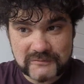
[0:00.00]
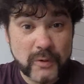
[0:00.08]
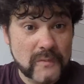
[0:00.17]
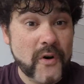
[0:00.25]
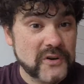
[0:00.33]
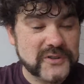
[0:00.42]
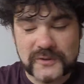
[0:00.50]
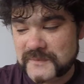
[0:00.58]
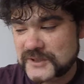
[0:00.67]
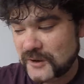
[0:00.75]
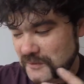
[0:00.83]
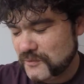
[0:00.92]
Royal Vauxhall.
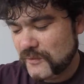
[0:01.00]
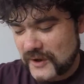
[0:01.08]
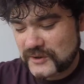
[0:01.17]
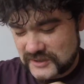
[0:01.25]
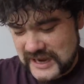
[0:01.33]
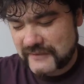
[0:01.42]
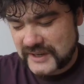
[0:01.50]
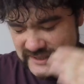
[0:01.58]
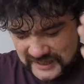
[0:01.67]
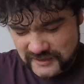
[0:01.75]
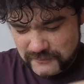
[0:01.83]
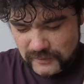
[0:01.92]
It's not the Royal Vauxhall Tavern. It
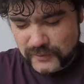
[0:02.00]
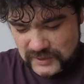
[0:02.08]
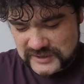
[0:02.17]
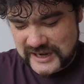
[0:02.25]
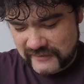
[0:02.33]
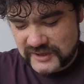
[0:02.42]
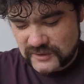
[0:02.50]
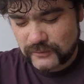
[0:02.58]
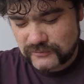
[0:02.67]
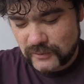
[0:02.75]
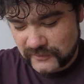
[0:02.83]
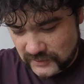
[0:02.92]
says Royal Vauxhall Tavern. It's
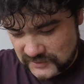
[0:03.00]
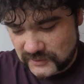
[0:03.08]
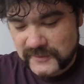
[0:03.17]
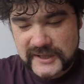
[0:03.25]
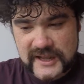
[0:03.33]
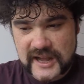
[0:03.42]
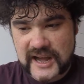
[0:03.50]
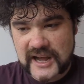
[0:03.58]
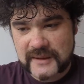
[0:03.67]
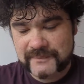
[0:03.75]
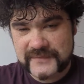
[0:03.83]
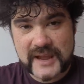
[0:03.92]
called Royal Vauxhall.
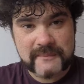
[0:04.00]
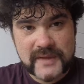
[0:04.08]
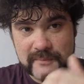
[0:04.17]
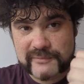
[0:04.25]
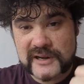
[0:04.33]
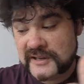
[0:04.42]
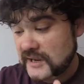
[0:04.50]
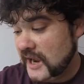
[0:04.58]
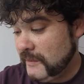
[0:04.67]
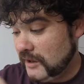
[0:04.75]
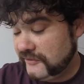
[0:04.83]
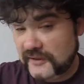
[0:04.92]
Yeah, brilliant.
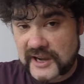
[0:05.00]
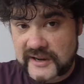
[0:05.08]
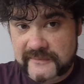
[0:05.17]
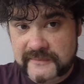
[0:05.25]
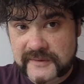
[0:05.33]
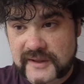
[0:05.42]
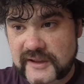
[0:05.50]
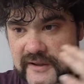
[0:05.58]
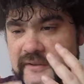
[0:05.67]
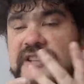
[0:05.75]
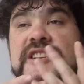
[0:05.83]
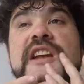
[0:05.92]
I'm off. I've
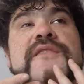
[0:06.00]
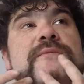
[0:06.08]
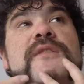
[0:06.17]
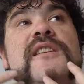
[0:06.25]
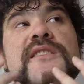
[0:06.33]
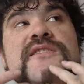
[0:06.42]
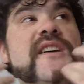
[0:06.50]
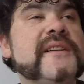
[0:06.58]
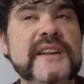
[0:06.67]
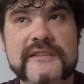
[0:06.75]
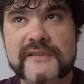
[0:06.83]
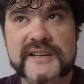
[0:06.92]
had a shave as well, so I'm
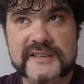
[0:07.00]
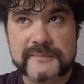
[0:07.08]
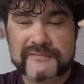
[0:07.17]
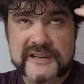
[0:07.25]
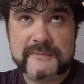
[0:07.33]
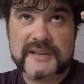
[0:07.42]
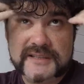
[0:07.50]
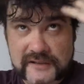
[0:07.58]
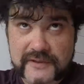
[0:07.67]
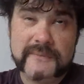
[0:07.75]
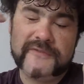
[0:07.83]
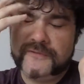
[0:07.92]
getting ready to preen
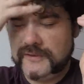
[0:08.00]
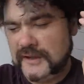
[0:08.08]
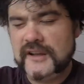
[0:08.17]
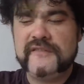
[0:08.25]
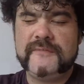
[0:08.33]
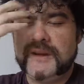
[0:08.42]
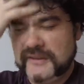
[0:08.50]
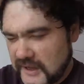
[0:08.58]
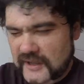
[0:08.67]
myself up for my